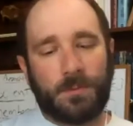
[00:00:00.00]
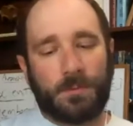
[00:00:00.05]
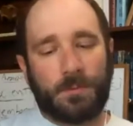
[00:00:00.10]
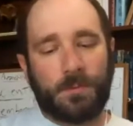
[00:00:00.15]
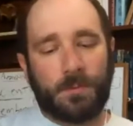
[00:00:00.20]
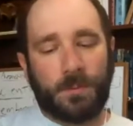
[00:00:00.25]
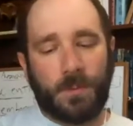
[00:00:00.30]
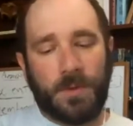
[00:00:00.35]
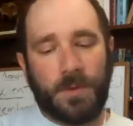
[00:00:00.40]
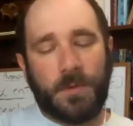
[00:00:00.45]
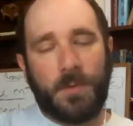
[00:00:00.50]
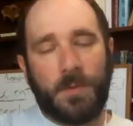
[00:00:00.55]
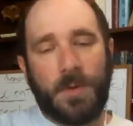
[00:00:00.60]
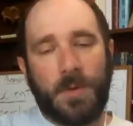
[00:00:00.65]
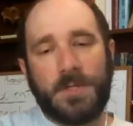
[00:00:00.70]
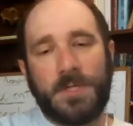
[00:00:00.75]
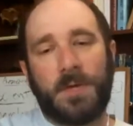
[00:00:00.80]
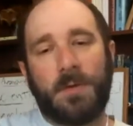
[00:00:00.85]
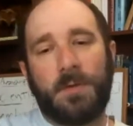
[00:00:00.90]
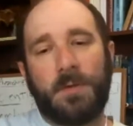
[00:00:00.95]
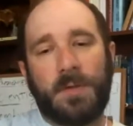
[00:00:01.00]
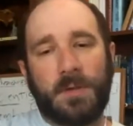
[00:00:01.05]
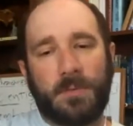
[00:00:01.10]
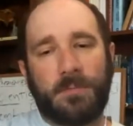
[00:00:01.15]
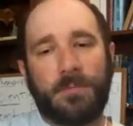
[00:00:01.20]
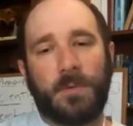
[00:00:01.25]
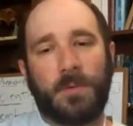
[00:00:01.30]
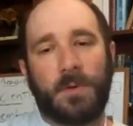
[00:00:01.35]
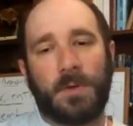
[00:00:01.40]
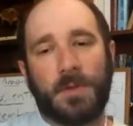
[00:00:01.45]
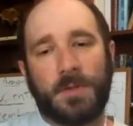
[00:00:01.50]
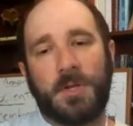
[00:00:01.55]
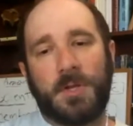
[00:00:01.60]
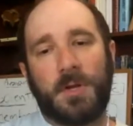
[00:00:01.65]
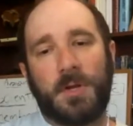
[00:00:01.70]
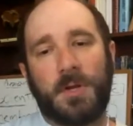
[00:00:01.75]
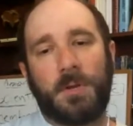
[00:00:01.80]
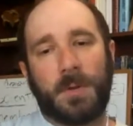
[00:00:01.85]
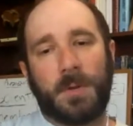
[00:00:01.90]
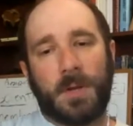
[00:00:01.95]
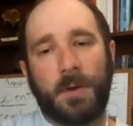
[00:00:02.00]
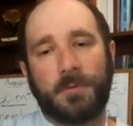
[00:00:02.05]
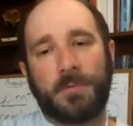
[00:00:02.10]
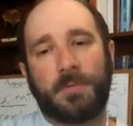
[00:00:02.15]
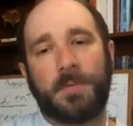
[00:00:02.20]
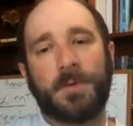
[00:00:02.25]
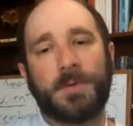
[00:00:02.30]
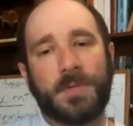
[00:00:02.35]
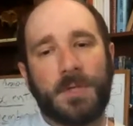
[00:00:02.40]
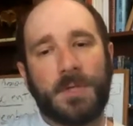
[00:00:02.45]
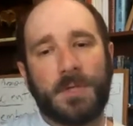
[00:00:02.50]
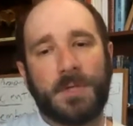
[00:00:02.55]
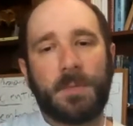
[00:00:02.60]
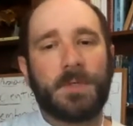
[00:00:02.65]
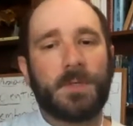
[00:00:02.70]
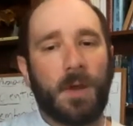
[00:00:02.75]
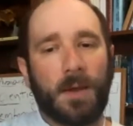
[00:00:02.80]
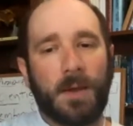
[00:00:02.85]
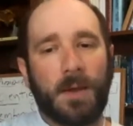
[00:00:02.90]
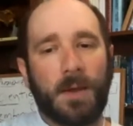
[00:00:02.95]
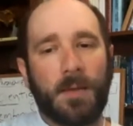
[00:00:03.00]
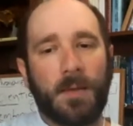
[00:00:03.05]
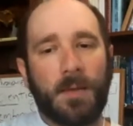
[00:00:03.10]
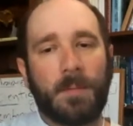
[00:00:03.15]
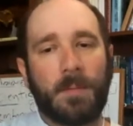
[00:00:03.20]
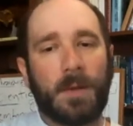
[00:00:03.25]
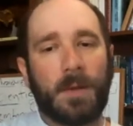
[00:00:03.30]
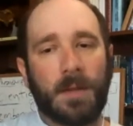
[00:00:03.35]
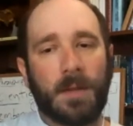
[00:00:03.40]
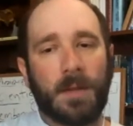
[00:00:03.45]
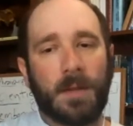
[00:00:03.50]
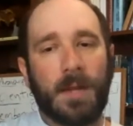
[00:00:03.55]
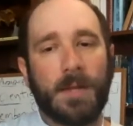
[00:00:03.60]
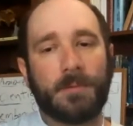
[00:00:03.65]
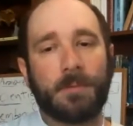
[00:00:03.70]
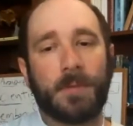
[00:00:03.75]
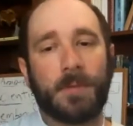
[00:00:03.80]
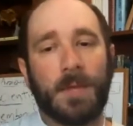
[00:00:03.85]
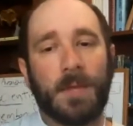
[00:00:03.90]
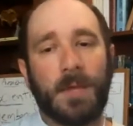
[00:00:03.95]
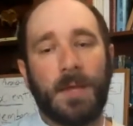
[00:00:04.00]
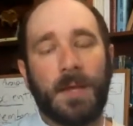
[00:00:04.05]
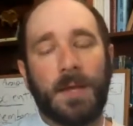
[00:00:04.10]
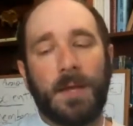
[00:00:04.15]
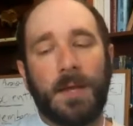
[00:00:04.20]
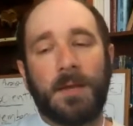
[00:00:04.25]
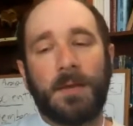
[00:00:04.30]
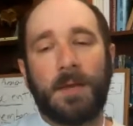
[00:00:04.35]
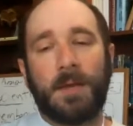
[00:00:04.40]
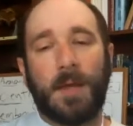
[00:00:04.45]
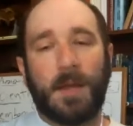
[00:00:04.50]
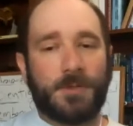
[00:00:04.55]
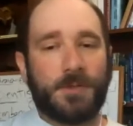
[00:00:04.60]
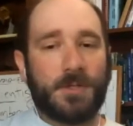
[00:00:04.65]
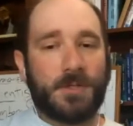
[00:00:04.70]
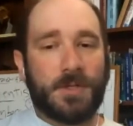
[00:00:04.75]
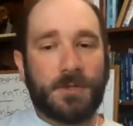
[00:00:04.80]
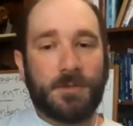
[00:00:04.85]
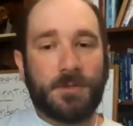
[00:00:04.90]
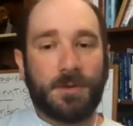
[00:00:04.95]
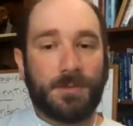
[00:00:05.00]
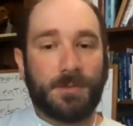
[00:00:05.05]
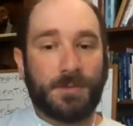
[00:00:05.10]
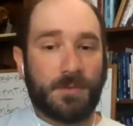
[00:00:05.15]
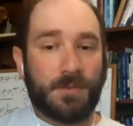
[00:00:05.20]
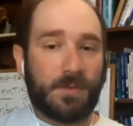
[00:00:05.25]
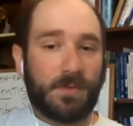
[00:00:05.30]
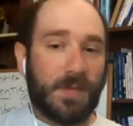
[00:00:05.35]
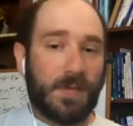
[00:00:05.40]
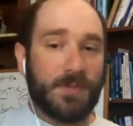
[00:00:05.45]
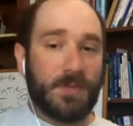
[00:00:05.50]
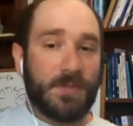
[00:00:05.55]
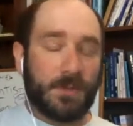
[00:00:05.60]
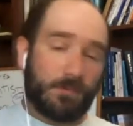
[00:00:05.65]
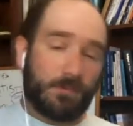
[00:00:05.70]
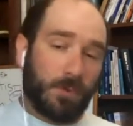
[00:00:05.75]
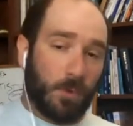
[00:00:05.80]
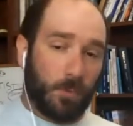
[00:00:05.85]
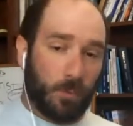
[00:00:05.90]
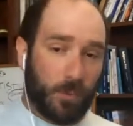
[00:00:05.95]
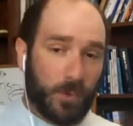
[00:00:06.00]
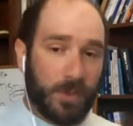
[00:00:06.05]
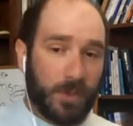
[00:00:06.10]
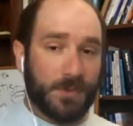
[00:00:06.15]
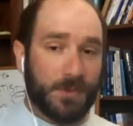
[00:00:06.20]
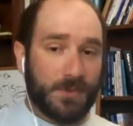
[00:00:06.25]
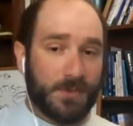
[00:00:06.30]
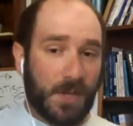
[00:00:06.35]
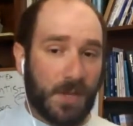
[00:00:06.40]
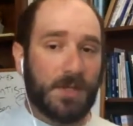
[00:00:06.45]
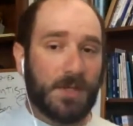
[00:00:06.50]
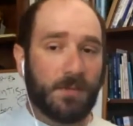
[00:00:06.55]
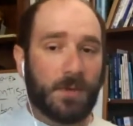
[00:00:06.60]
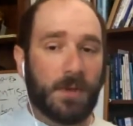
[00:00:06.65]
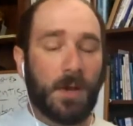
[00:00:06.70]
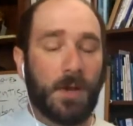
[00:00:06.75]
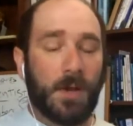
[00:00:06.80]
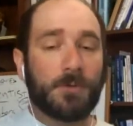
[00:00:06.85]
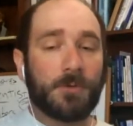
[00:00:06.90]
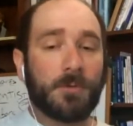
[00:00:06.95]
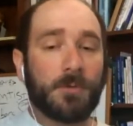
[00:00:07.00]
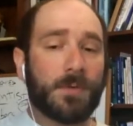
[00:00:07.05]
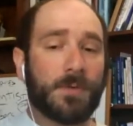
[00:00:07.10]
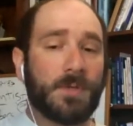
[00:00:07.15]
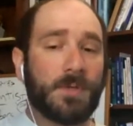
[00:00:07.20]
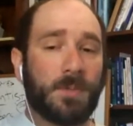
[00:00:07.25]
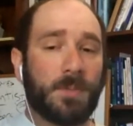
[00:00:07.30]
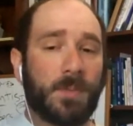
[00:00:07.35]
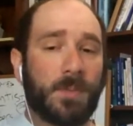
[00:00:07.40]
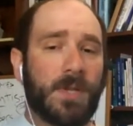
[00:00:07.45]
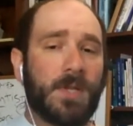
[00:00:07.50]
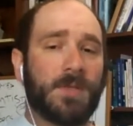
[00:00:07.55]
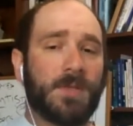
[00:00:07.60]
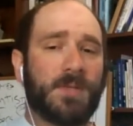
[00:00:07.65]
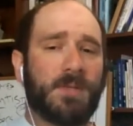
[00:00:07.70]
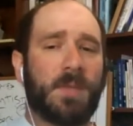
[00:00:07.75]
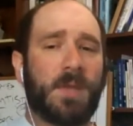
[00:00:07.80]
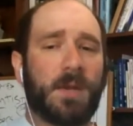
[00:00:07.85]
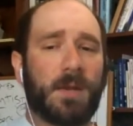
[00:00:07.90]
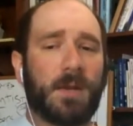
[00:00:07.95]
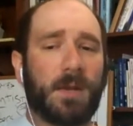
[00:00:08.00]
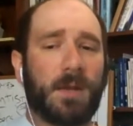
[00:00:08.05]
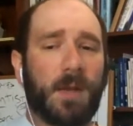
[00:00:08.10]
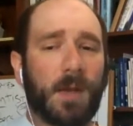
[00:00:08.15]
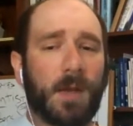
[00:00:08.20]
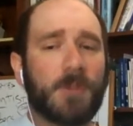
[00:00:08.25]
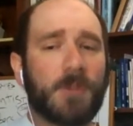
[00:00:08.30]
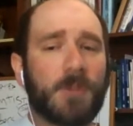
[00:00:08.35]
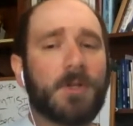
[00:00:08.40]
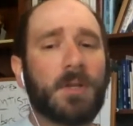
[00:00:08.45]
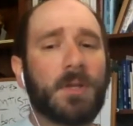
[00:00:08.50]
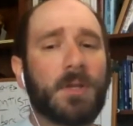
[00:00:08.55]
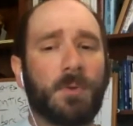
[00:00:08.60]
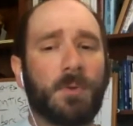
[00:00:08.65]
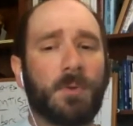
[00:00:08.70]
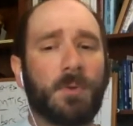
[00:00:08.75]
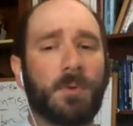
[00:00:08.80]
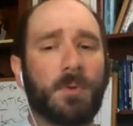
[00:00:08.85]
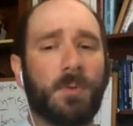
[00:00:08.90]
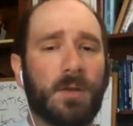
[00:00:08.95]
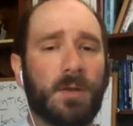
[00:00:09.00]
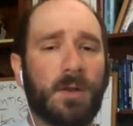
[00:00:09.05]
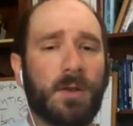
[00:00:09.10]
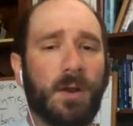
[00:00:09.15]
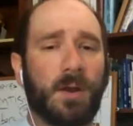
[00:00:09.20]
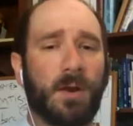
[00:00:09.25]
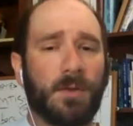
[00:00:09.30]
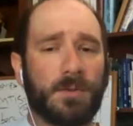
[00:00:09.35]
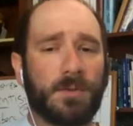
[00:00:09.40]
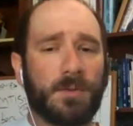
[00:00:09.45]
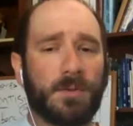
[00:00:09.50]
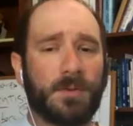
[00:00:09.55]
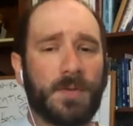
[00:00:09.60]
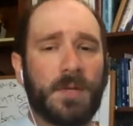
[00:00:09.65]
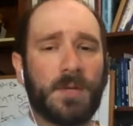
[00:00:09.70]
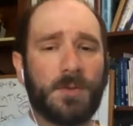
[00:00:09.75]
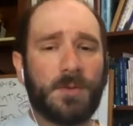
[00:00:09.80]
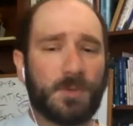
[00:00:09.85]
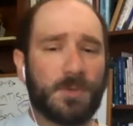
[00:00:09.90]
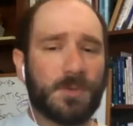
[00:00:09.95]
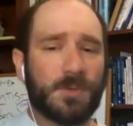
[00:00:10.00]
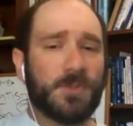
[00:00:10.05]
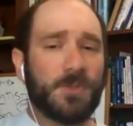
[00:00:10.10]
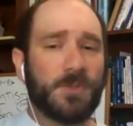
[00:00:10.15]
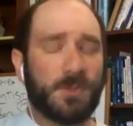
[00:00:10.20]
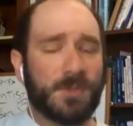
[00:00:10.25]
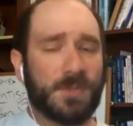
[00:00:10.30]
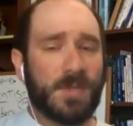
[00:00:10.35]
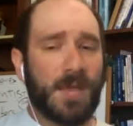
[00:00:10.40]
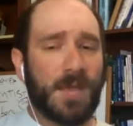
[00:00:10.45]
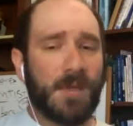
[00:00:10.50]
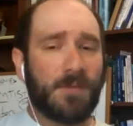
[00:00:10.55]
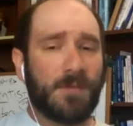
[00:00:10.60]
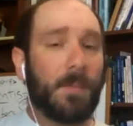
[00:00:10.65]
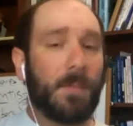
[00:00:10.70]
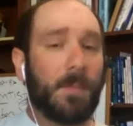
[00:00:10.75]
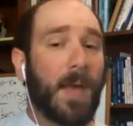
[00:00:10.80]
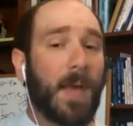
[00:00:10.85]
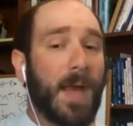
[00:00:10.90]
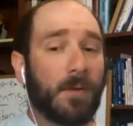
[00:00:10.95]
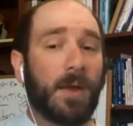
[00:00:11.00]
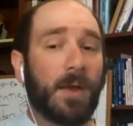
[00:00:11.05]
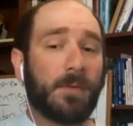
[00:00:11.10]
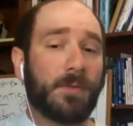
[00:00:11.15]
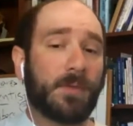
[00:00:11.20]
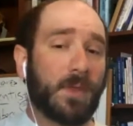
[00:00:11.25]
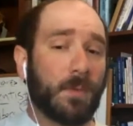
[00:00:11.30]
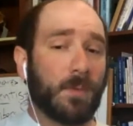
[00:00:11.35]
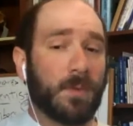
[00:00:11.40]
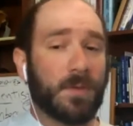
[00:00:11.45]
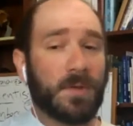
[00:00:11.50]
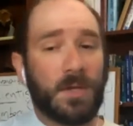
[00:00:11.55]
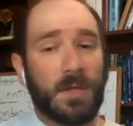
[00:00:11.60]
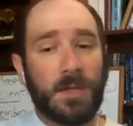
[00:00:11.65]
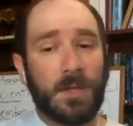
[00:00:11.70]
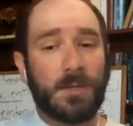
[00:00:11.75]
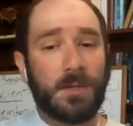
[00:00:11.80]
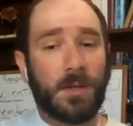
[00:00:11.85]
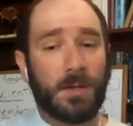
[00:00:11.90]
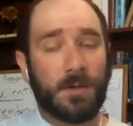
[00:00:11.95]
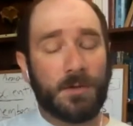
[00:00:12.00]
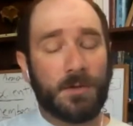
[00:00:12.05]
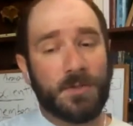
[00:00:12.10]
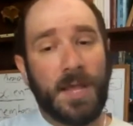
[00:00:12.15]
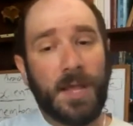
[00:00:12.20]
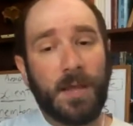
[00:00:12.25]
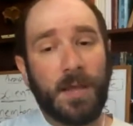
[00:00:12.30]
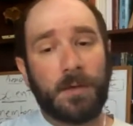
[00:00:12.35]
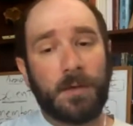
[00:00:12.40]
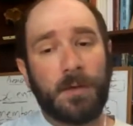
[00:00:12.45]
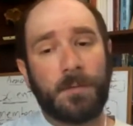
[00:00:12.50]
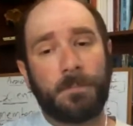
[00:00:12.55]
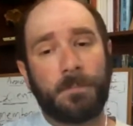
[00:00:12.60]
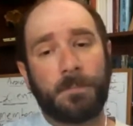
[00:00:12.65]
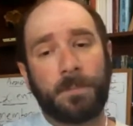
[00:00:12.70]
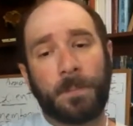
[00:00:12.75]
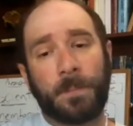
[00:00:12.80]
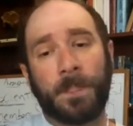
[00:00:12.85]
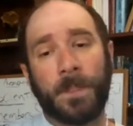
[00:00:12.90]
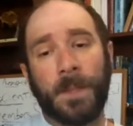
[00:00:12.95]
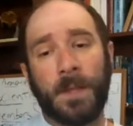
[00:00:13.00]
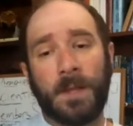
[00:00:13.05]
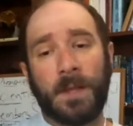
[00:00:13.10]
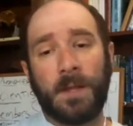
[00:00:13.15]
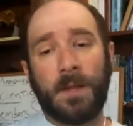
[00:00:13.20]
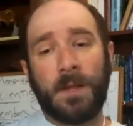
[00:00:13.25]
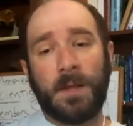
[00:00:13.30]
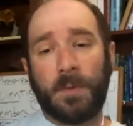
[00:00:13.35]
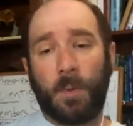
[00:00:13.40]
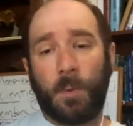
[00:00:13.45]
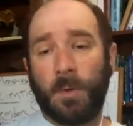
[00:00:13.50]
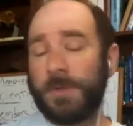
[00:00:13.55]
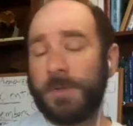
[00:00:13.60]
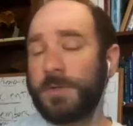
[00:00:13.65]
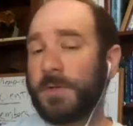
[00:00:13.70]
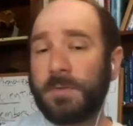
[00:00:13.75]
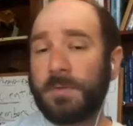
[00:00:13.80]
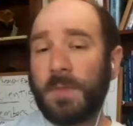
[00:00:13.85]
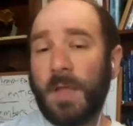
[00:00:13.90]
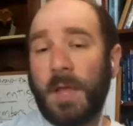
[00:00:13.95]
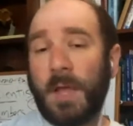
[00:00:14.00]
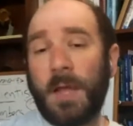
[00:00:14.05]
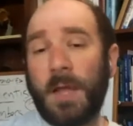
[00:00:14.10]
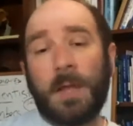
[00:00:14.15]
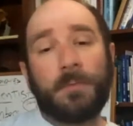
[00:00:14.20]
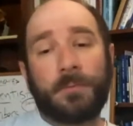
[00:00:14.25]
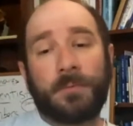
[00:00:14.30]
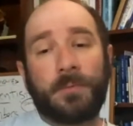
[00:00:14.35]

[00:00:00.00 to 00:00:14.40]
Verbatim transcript: what are the criteria for a legitimate controversy to be talking about in classroom? Not just in terms of is it a real scientific controversy, but is it pedagogically appropriate? Are the do the students have the background that they would need to understand it? I mean, origin of life.